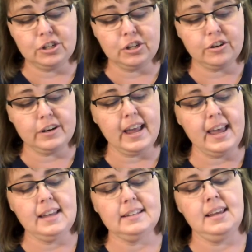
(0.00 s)

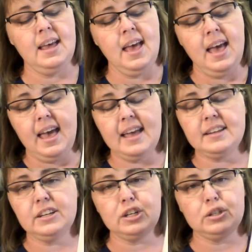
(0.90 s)
create and
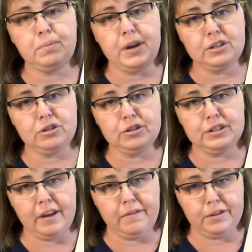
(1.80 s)
to express
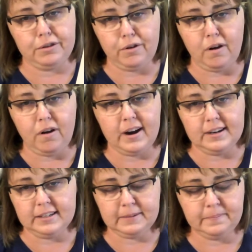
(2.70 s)
yourself through
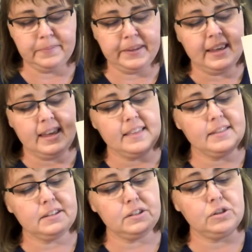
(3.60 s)
art. In
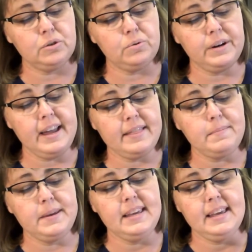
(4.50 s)
this story, at the
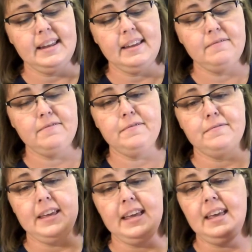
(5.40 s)
beginning,
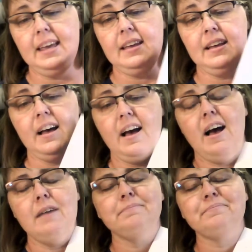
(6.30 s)

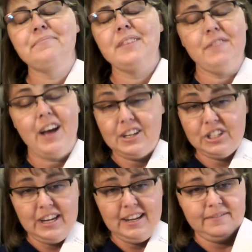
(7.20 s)

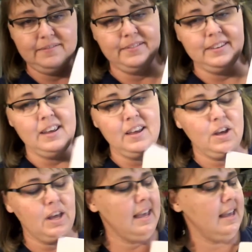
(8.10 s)
Vashi
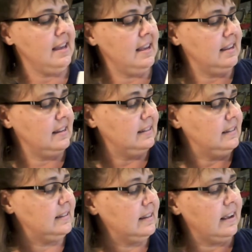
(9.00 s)

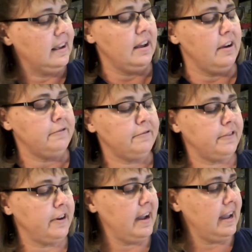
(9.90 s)
is
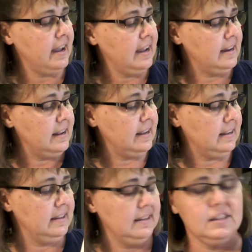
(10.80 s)
afraid
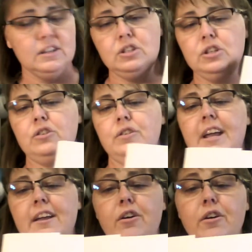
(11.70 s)
to
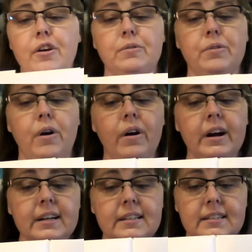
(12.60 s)
create her own
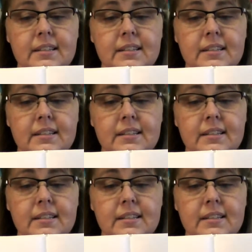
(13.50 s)
art,